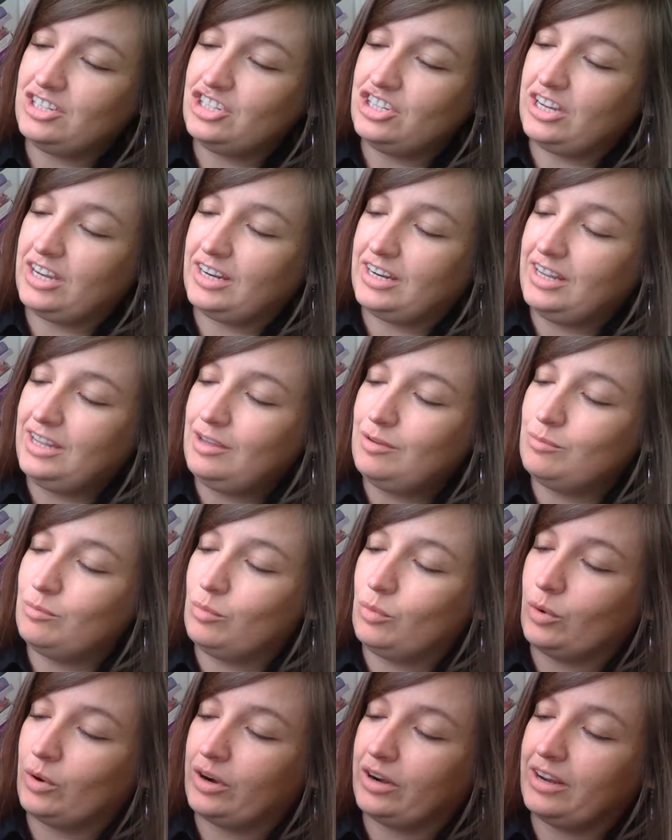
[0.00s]
Janet
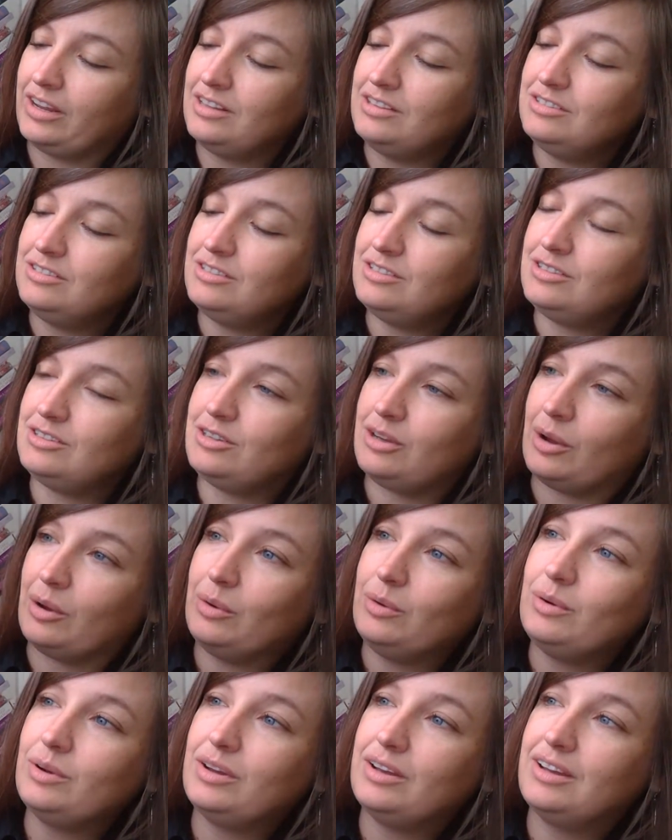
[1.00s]
Morgan
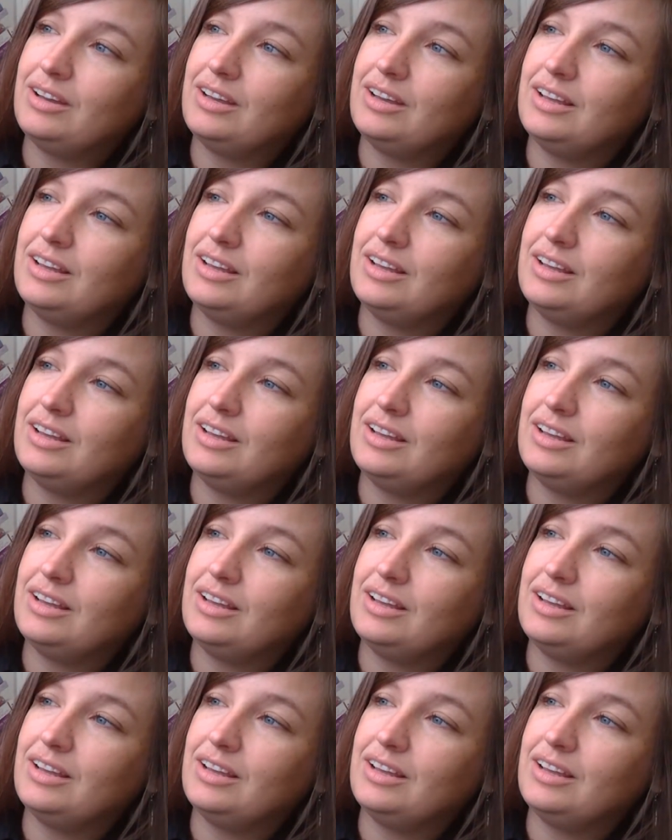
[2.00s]
Stoke,